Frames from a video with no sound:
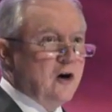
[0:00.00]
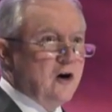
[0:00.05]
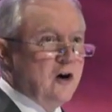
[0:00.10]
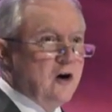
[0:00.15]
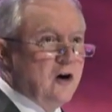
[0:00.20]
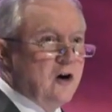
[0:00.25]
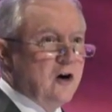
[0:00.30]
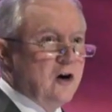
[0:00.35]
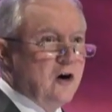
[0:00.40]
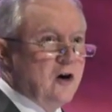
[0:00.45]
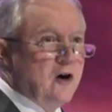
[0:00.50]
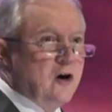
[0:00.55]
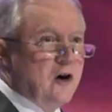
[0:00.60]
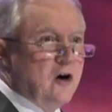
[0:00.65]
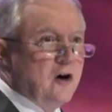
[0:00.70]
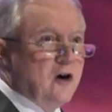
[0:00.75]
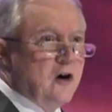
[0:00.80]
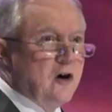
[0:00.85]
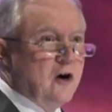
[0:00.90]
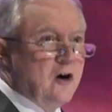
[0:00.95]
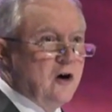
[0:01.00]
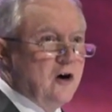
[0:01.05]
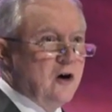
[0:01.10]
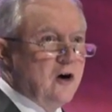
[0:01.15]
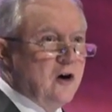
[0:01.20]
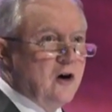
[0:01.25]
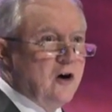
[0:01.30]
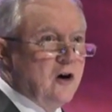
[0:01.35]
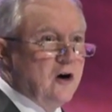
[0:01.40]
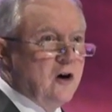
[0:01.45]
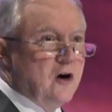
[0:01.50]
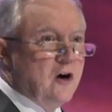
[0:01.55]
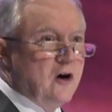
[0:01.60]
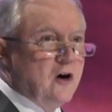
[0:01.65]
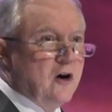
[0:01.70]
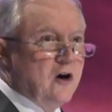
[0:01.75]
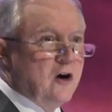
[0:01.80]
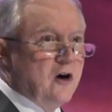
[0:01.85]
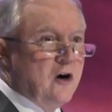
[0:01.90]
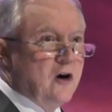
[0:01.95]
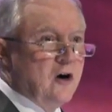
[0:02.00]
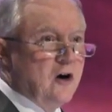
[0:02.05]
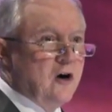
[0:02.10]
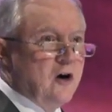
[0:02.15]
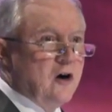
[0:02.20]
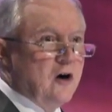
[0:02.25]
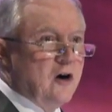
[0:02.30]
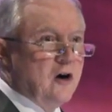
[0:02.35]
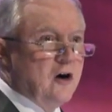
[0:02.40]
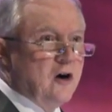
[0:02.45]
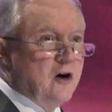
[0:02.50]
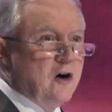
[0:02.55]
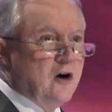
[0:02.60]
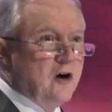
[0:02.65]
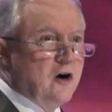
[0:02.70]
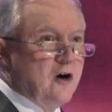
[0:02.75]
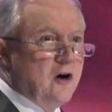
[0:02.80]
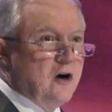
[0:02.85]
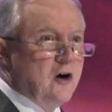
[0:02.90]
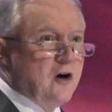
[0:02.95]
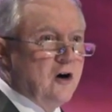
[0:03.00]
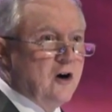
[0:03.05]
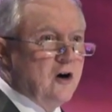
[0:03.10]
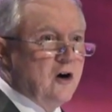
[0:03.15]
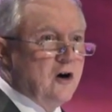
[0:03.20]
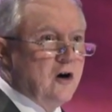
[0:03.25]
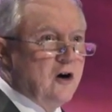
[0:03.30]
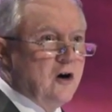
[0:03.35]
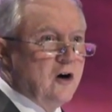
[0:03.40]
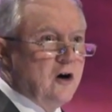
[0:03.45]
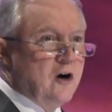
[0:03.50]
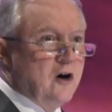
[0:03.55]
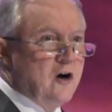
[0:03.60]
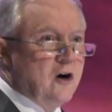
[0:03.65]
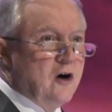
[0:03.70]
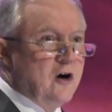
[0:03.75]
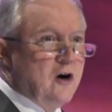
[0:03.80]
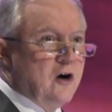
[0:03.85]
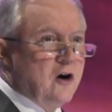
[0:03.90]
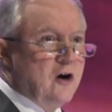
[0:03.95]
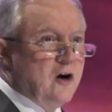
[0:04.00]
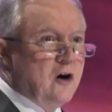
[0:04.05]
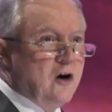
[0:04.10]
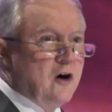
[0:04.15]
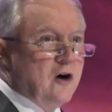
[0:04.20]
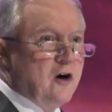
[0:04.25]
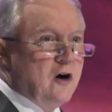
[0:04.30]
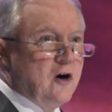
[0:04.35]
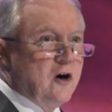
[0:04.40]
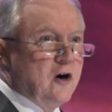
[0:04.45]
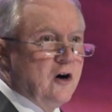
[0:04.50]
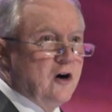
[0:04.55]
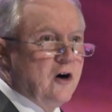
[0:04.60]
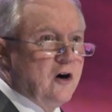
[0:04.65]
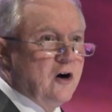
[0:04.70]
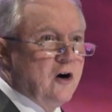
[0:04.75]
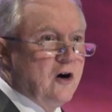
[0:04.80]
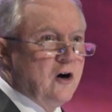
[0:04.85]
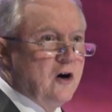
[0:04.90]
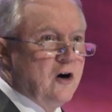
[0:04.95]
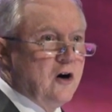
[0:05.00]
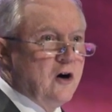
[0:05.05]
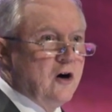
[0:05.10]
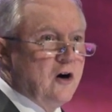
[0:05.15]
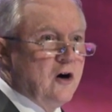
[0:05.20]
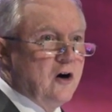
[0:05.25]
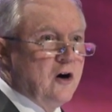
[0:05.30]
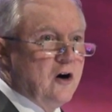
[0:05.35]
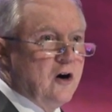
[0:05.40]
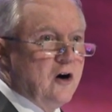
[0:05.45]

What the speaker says: (not speaking)